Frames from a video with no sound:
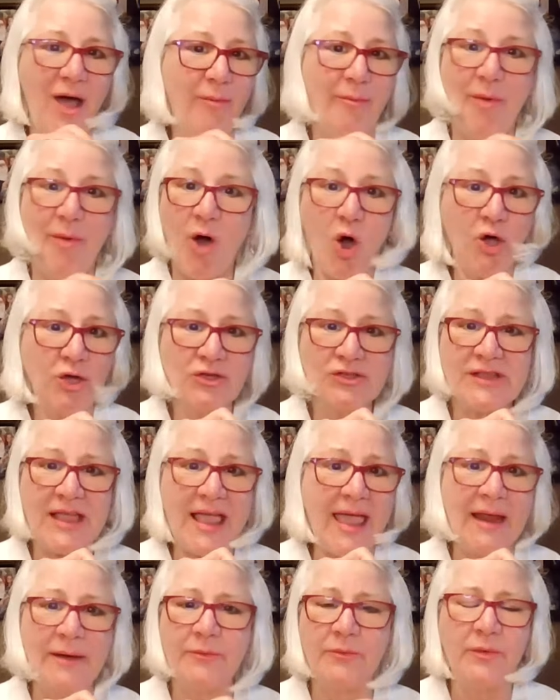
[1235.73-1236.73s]
balls,
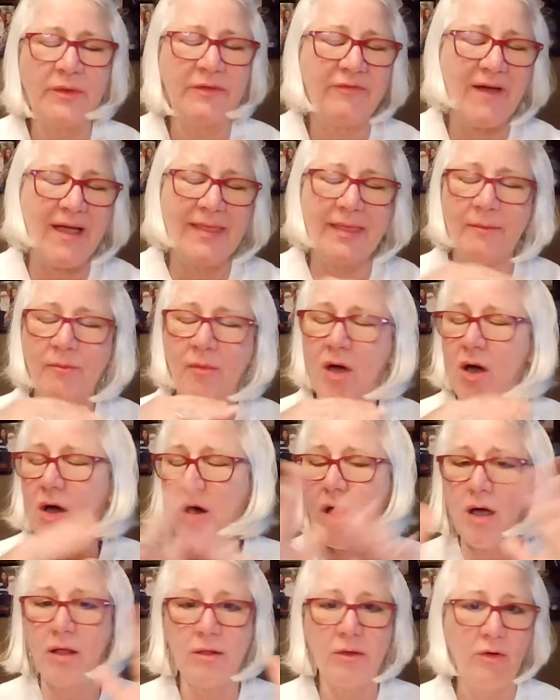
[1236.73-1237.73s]
and we find them
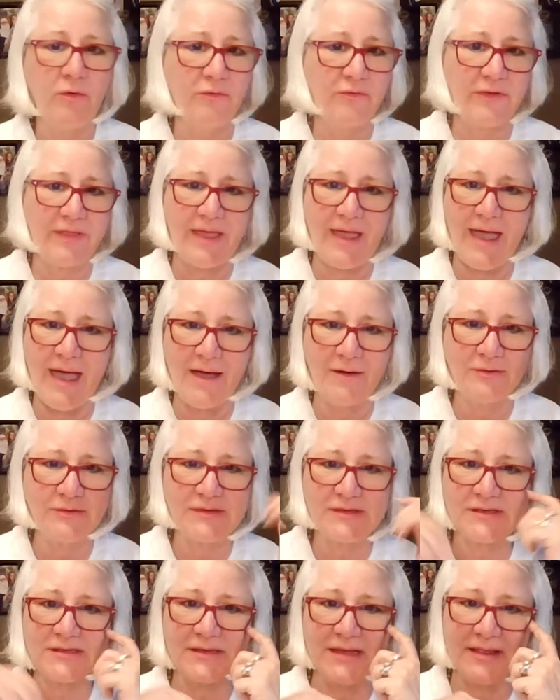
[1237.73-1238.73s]
all over the
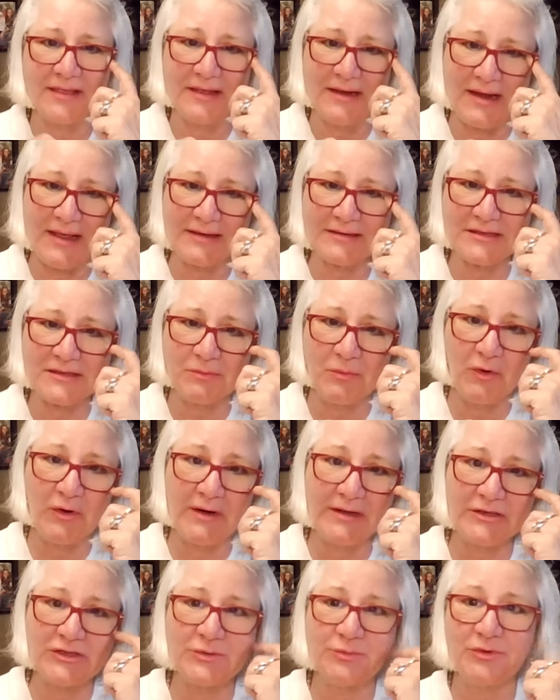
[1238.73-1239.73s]
house. The next
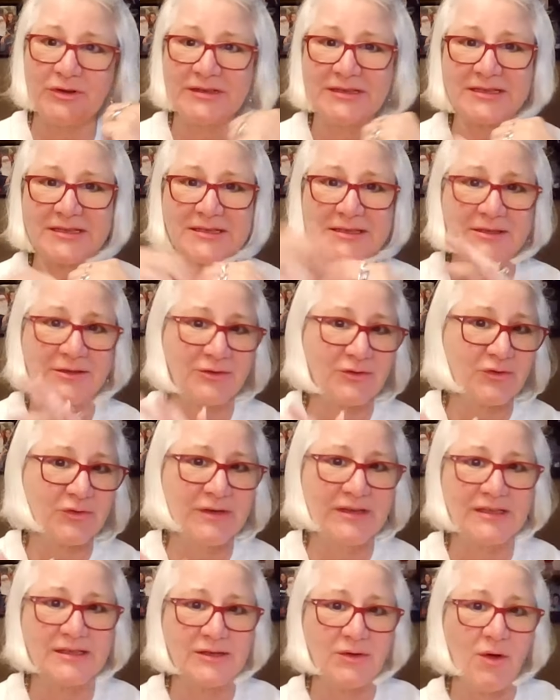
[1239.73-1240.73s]
morning she brings us little
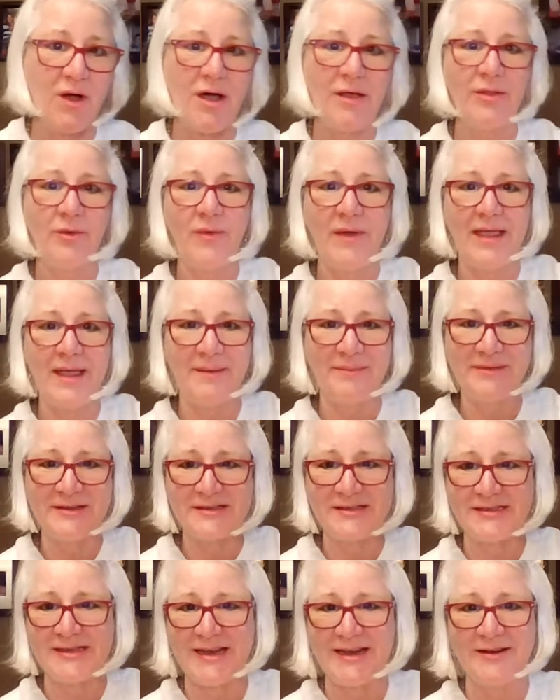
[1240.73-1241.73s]
treats, so all the way up the
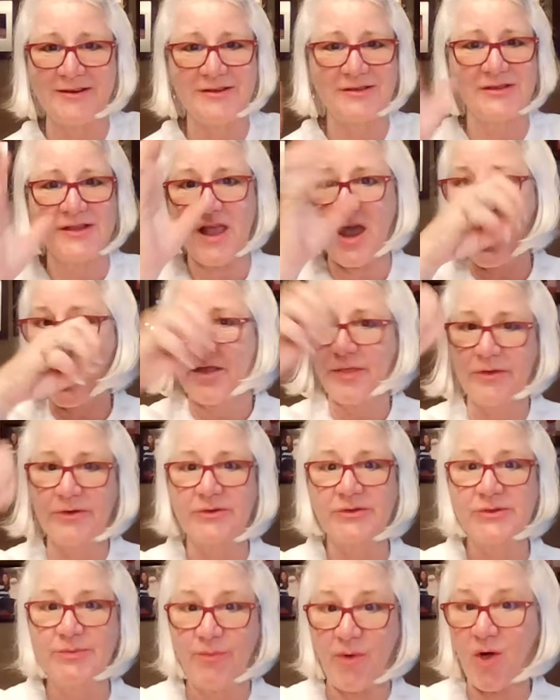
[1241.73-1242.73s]
stairs
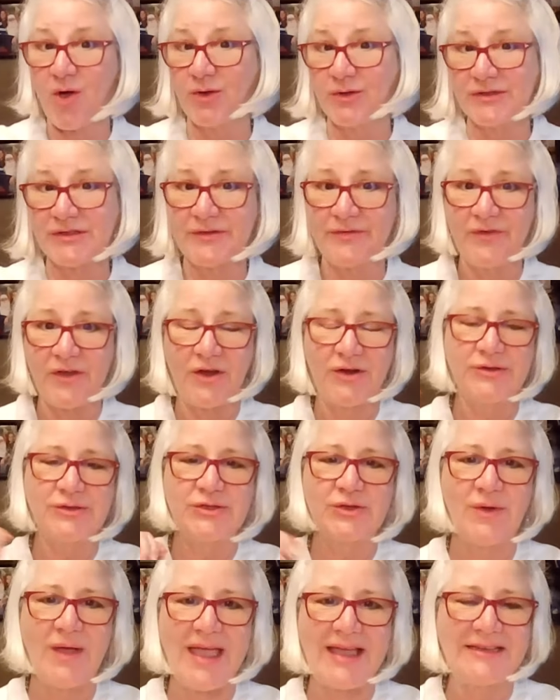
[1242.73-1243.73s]
there's balls of yarn.
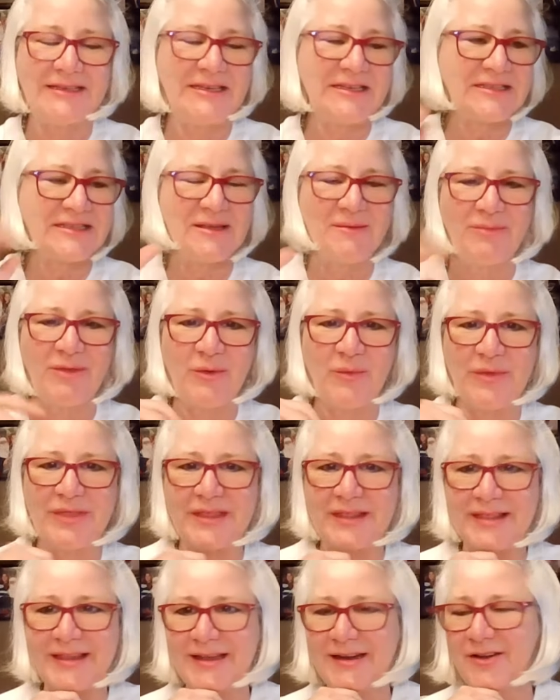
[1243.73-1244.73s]
So I had to get something with a
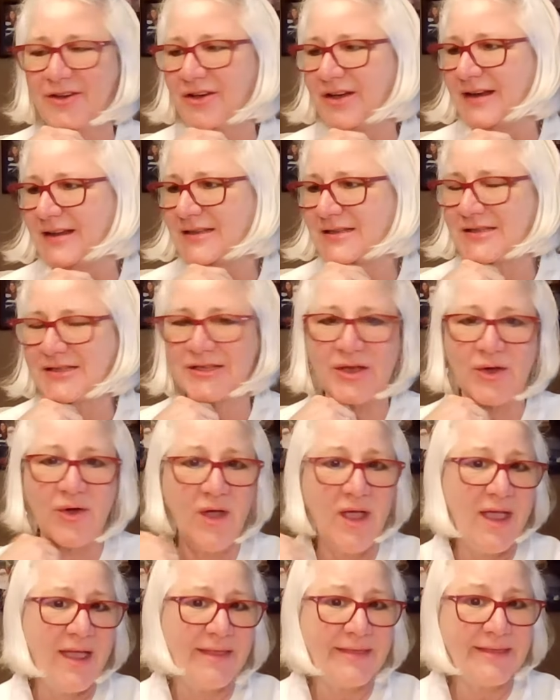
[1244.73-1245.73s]
lid on it. So
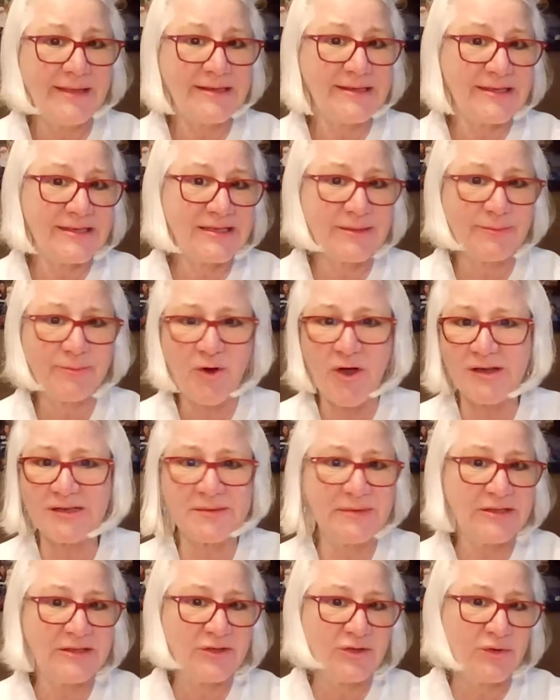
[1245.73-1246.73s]
this is
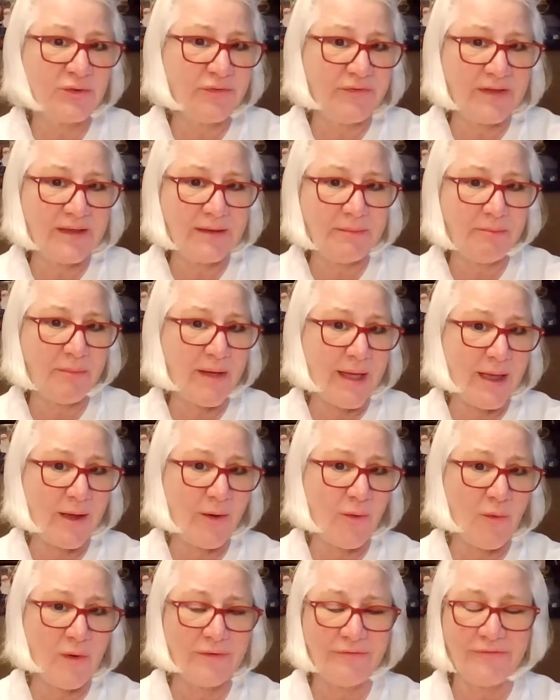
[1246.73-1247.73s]
approximately 2 feet by
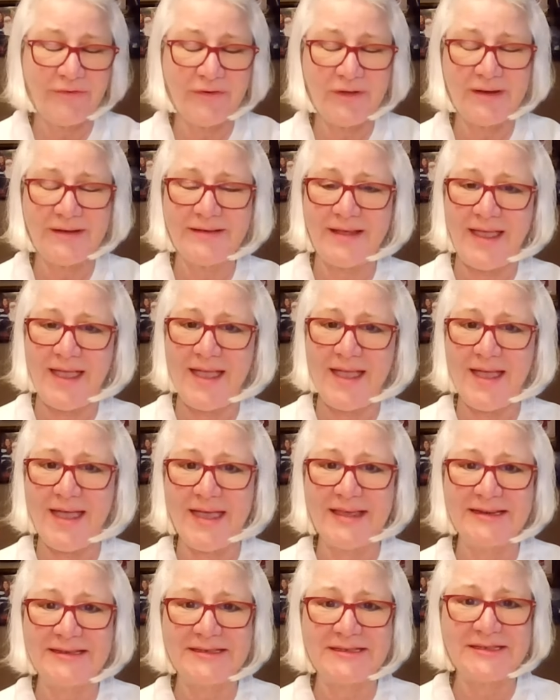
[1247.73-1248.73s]
1 foot,
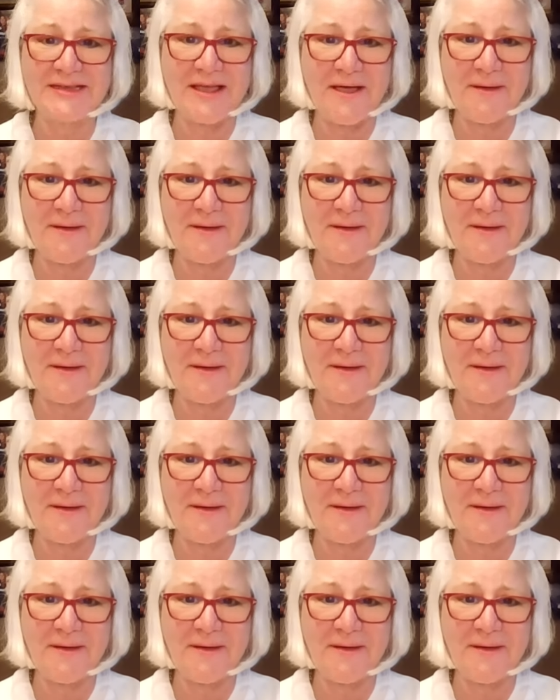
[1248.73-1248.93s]
and